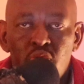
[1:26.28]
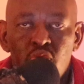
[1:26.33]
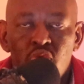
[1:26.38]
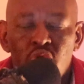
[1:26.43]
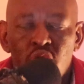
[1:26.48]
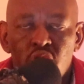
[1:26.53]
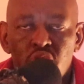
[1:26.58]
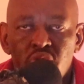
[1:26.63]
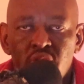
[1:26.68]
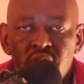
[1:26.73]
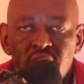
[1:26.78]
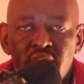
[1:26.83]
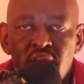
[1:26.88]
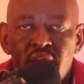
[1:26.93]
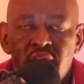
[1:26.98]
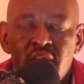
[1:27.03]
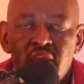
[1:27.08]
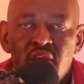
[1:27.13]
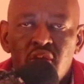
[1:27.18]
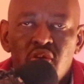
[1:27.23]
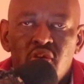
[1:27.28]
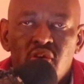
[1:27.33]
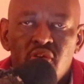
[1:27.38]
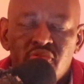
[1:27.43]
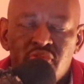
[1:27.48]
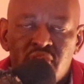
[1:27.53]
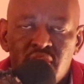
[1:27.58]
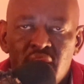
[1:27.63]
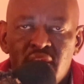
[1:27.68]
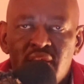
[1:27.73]
you on your journey
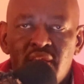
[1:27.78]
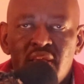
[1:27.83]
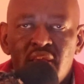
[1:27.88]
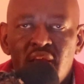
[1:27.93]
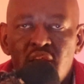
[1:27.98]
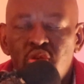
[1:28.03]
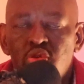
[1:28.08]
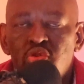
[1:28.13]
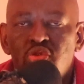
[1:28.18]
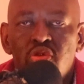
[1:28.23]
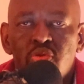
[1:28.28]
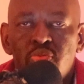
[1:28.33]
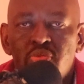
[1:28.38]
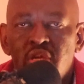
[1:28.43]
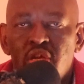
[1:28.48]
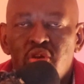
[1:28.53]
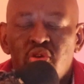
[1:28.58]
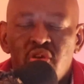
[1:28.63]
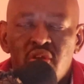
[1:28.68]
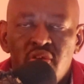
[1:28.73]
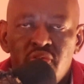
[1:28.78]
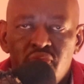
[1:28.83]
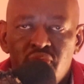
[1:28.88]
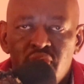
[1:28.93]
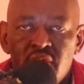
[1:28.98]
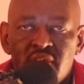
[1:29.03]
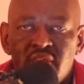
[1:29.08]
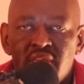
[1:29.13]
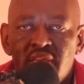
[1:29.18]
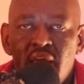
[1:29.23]
of starting a YouTube channel in
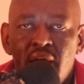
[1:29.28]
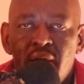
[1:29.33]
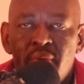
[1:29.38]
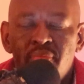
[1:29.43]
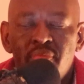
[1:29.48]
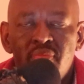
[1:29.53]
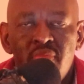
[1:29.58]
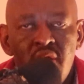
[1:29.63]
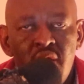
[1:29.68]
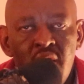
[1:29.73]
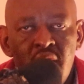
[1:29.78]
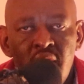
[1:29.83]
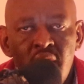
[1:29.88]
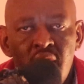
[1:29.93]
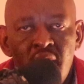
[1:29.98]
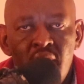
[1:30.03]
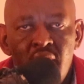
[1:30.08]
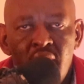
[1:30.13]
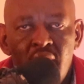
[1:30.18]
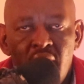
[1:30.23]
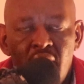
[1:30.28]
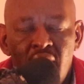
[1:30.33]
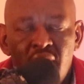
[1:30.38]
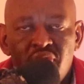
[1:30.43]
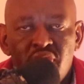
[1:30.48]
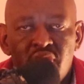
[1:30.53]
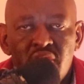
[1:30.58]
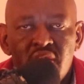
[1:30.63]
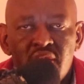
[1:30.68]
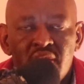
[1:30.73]
Vietnam, I
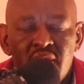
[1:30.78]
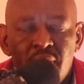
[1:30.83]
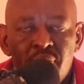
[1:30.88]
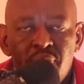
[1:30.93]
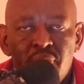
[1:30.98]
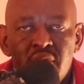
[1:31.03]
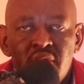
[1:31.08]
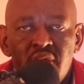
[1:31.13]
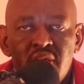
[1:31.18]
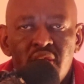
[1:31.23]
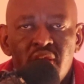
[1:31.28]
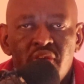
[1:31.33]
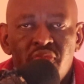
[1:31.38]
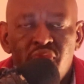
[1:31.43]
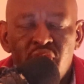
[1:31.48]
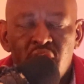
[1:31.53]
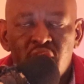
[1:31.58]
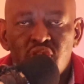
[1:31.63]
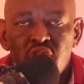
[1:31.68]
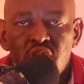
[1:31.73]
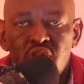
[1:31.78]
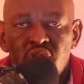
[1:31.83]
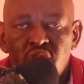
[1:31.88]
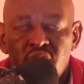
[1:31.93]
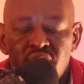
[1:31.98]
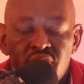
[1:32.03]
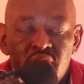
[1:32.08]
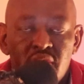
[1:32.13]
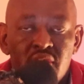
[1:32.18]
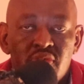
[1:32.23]
have created a PDF version
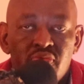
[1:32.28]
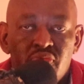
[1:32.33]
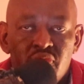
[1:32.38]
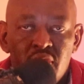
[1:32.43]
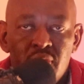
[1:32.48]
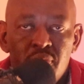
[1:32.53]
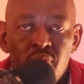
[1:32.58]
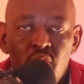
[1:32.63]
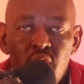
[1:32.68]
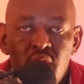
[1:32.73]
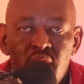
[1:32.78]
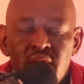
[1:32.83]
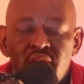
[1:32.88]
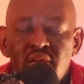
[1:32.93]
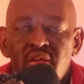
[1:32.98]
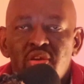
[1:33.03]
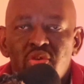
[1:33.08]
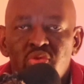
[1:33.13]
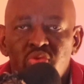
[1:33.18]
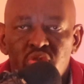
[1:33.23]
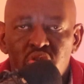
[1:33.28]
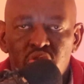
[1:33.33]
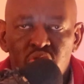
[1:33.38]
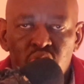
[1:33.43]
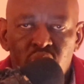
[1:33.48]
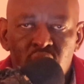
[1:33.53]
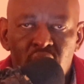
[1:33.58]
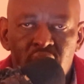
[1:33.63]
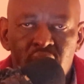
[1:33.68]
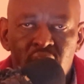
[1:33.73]
of this framework which
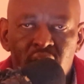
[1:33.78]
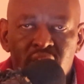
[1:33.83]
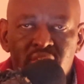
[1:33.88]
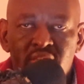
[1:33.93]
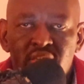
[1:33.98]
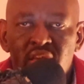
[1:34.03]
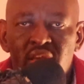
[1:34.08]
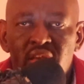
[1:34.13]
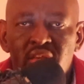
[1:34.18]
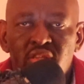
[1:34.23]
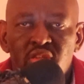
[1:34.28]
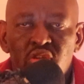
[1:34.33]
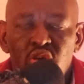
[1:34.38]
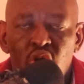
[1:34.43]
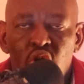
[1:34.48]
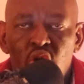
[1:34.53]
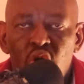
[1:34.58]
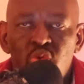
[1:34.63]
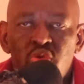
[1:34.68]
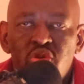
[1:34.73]
you can access or